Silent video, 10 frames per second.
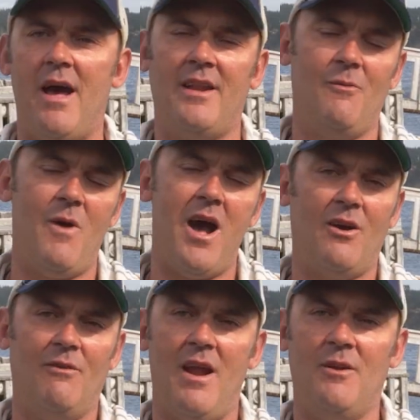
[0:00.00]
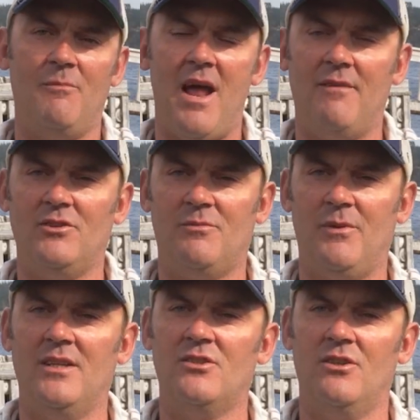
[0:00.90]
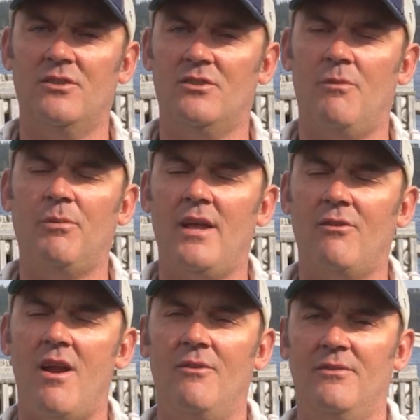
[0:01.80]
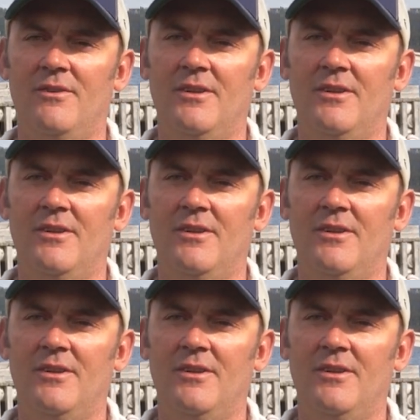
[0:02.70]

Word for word: body of water around the Bonavista Peninsula is our playground.